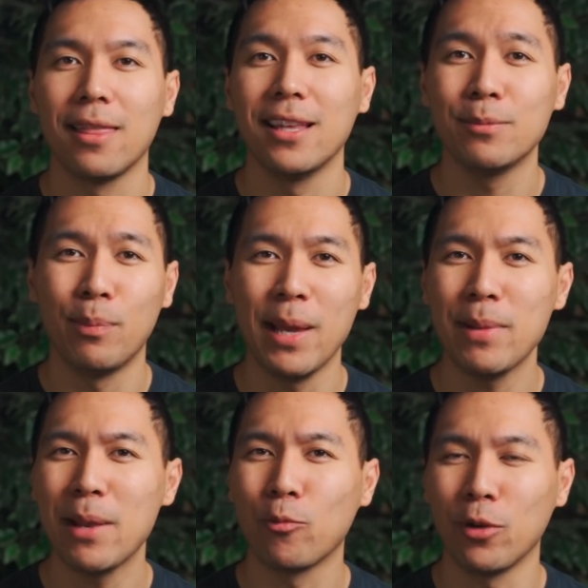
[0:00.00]
This blame
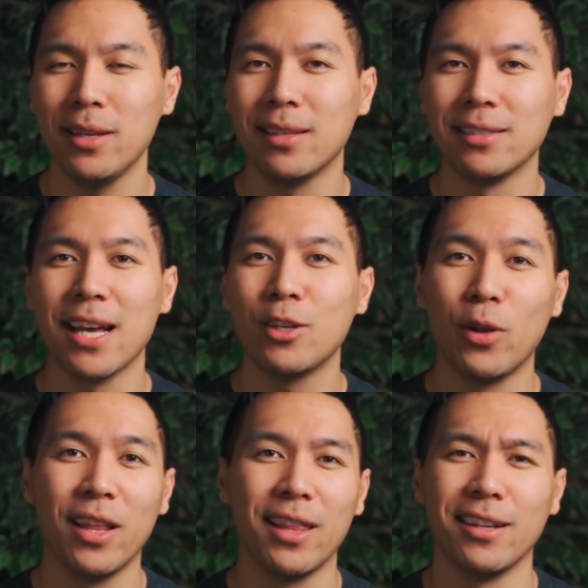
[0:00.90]
game really does not do
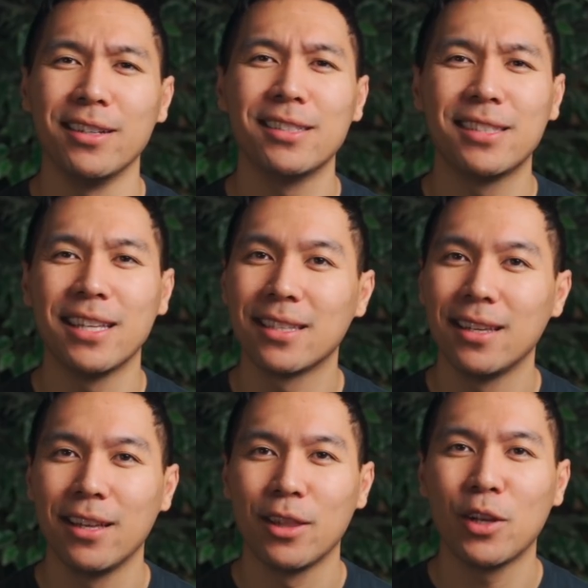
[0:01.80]
anything good since
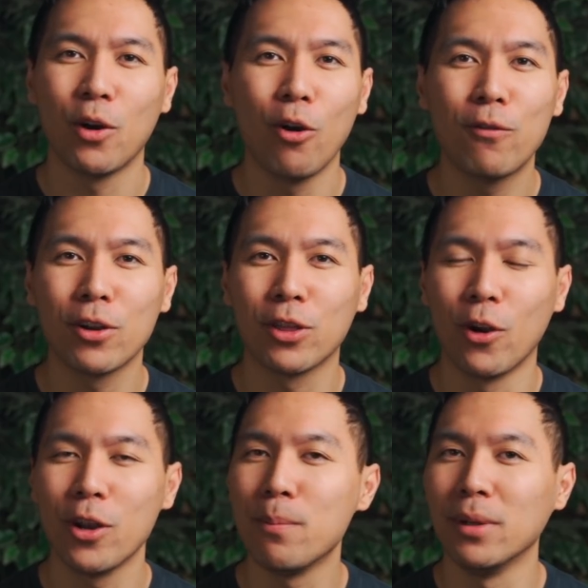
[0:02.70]
there are over
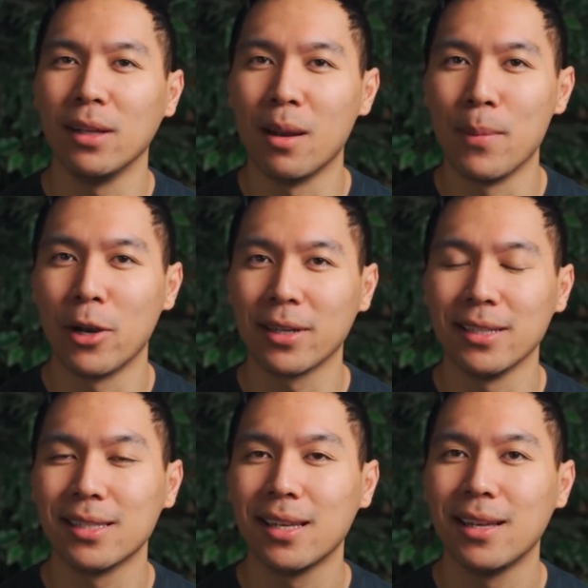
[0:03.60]
30 million
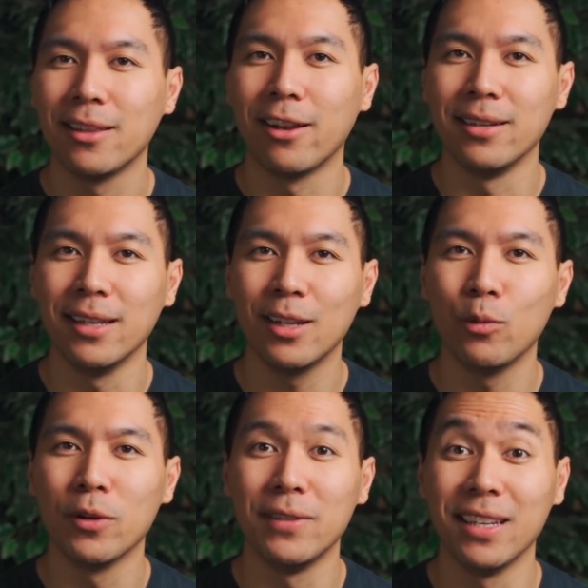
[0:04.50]
Americans that are dealing
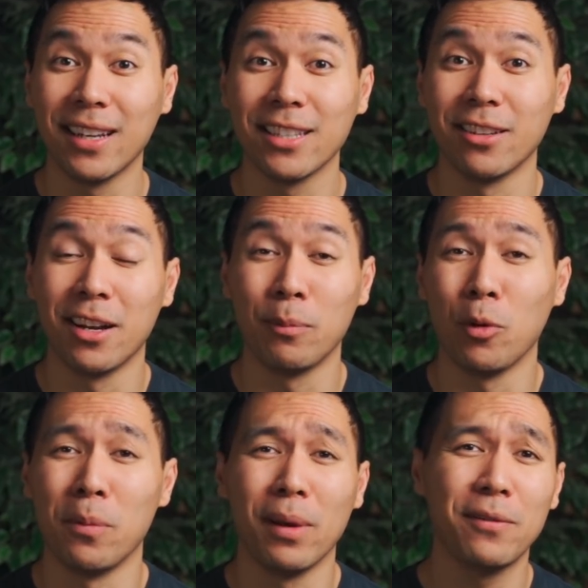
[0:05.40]
with declines in
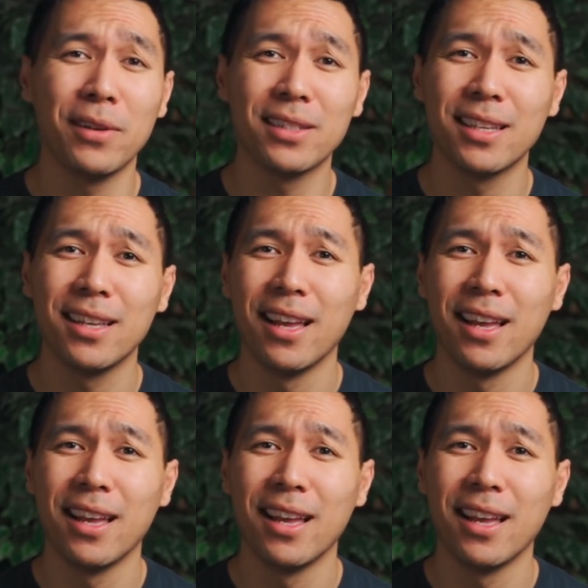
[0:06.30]
unemployment benefits